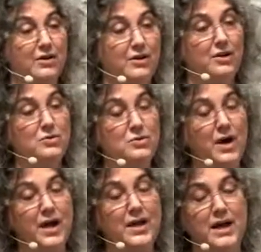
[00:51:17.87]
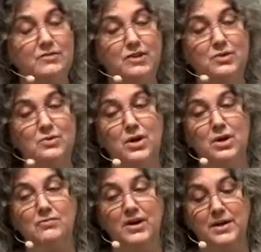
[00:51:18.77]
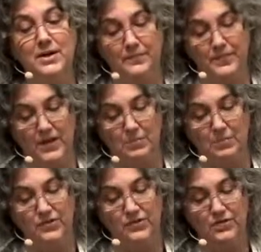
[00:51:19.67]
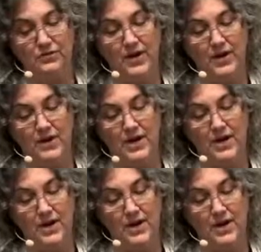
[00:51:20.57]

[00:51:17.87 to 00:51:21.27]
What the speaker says: V'hu Haya V'hu Hoveh B'tifara